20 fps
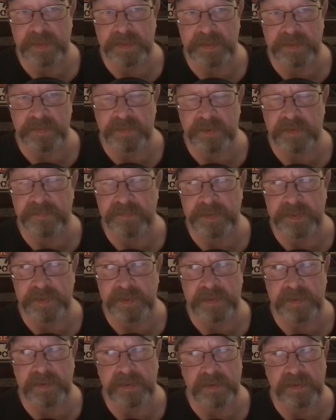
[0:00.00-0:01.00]
I think it's
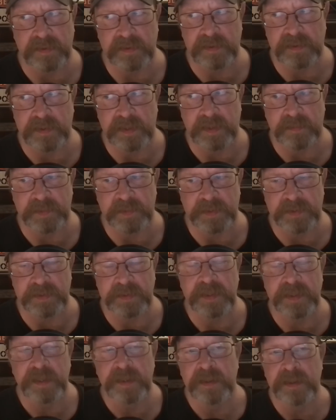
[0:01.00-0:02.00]
roughly 100
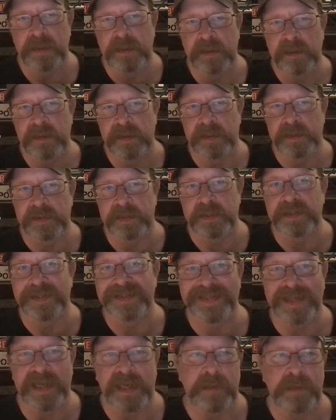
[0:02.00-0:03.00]
kilometers, is
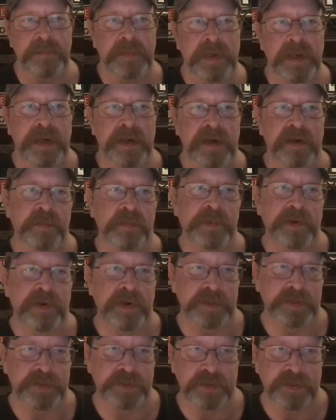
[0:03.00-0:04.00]
the same air
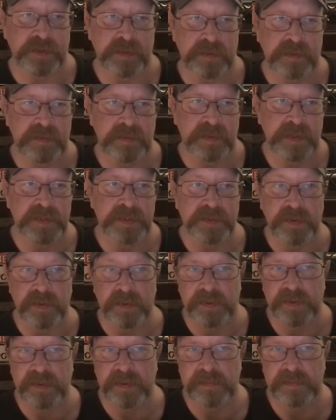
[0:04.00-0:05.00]
pressure as
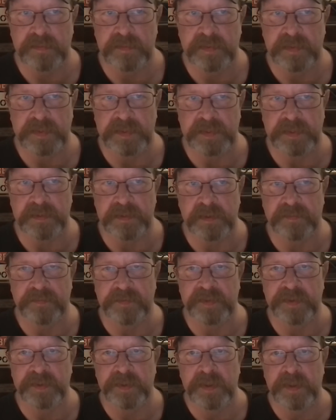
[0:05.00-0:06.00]
Earth at sea
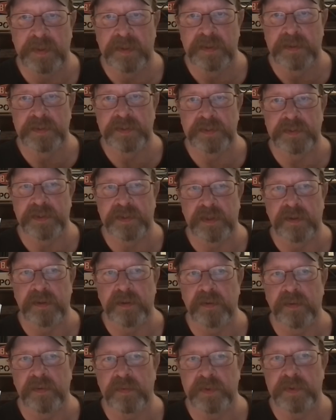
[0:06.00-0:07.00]
level.
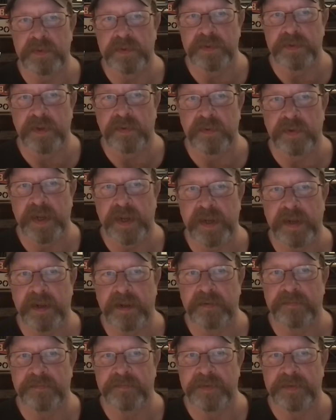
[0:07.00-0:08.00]
So you don't
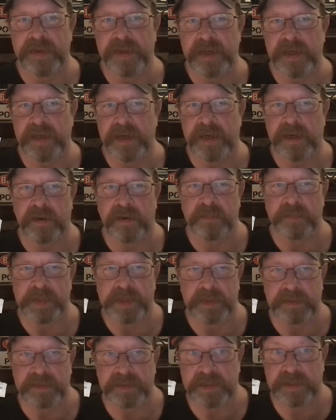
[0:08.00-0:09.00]
have any air
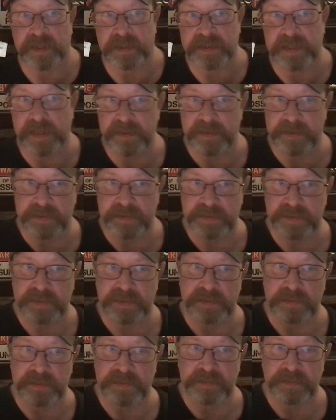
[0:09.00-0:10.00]
being sucked out of your
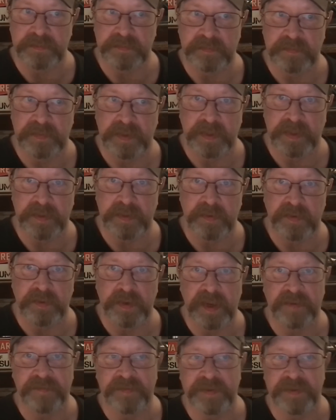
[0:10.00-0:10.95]
suit, and you don't